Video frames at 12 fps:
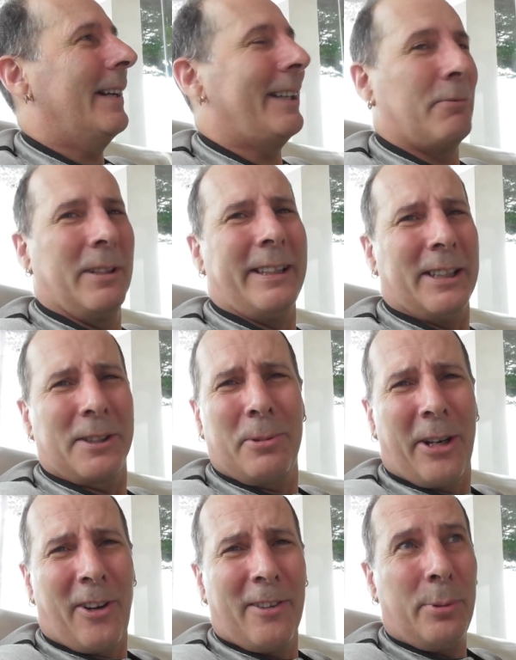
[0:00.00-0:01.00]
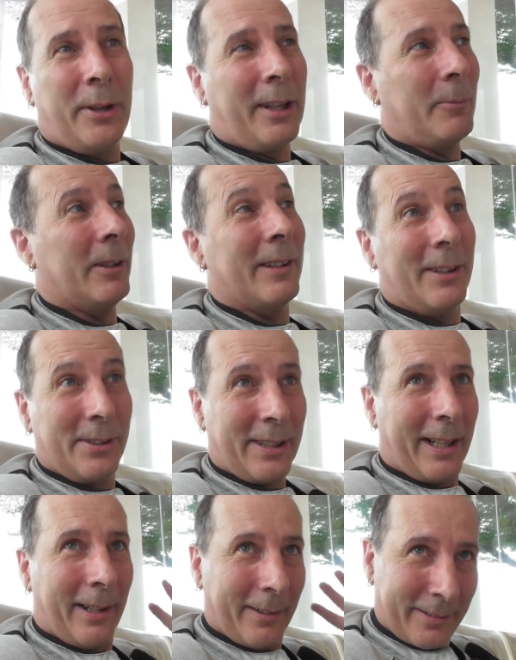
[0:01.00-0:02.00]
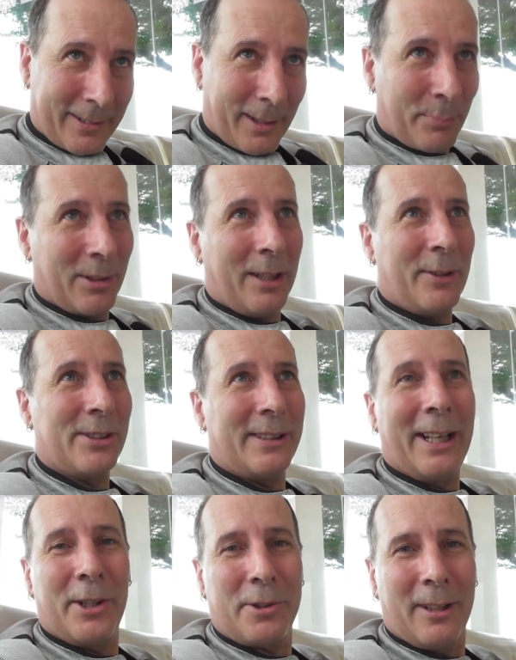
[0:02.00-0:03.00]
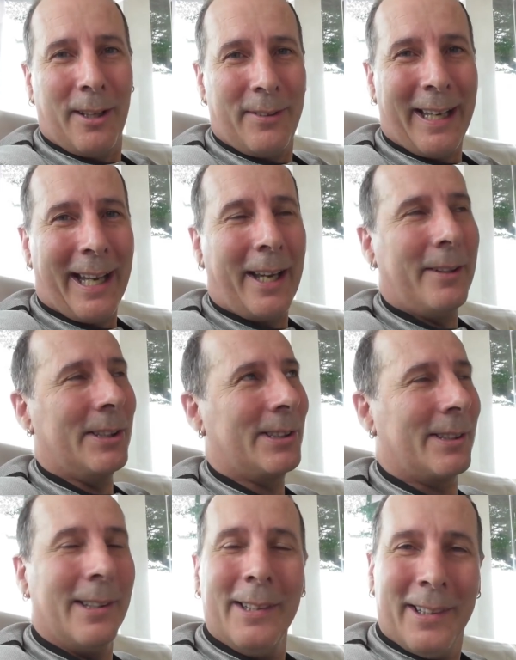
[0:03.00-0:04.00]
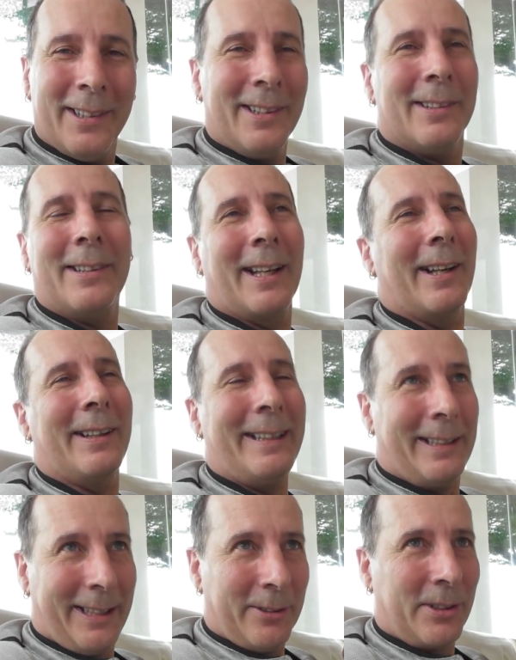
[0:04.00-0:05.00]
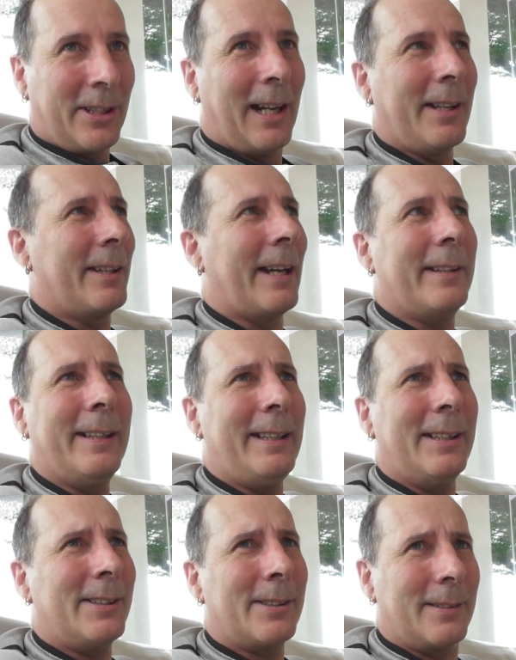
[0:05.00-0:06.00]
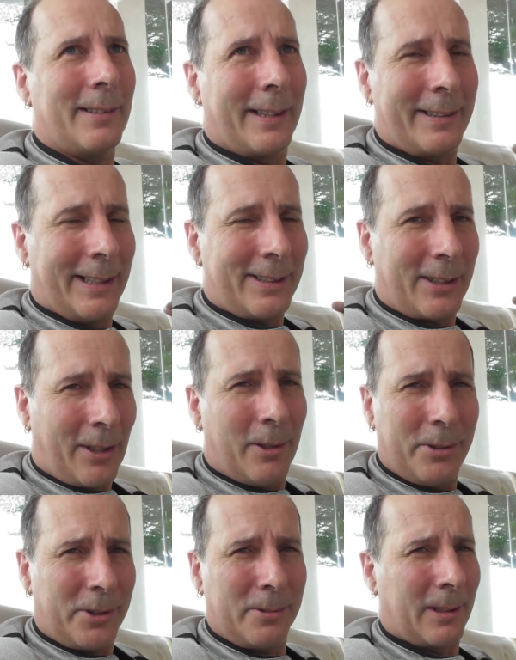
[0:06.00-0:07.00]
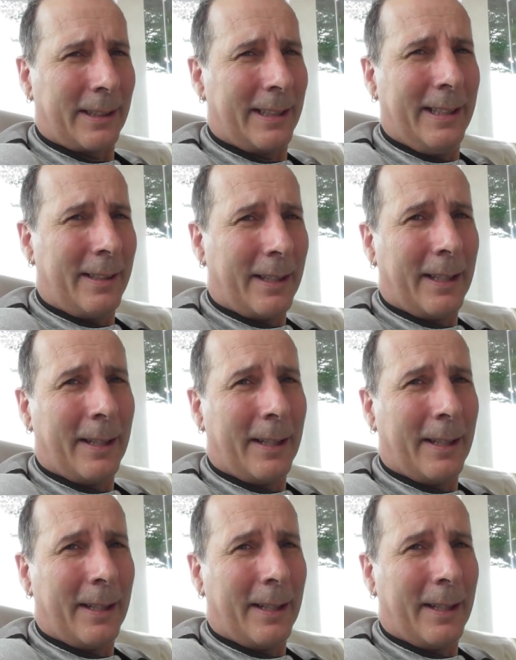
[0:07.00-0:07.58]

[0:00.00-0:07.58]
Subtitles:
It really is quite off-putting, whereas, the previous dentistry I've had is, here in Thailand, I think it's cultural again.